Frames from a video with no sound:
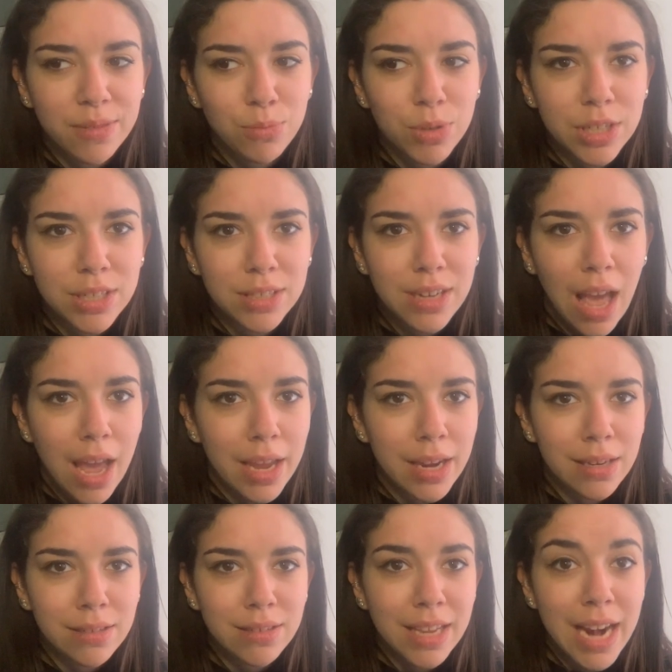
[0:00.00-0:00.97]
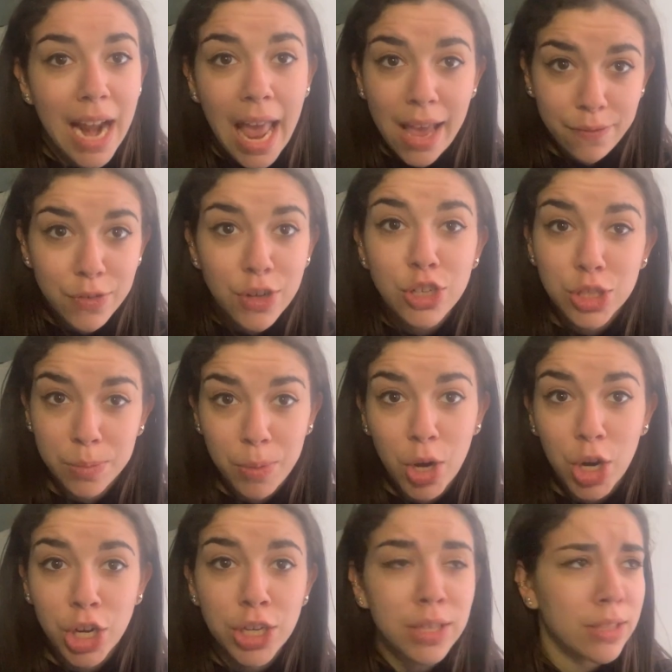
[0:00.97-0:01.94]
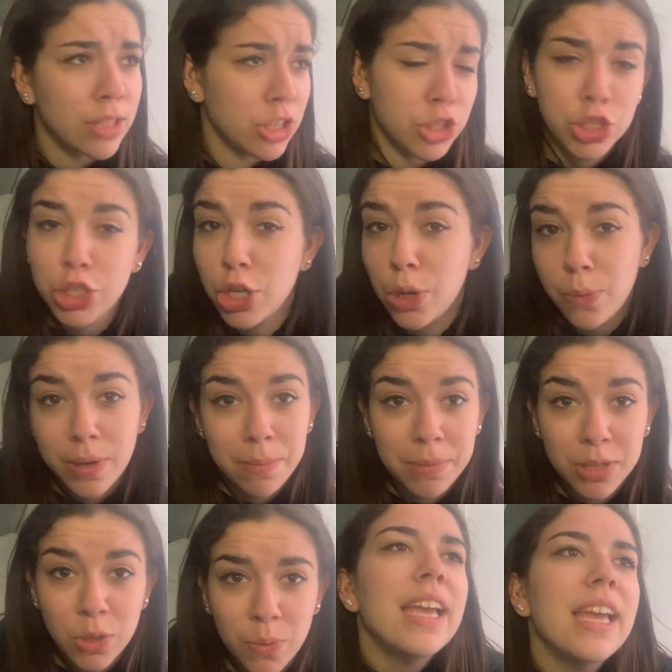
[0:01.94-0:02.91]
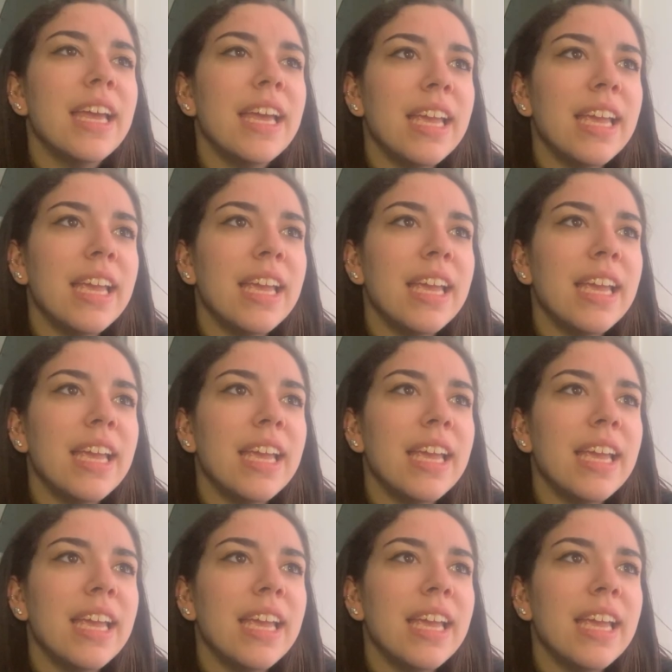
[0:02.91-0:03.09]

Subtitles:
We're 9.5 years apart, and there's no one in between.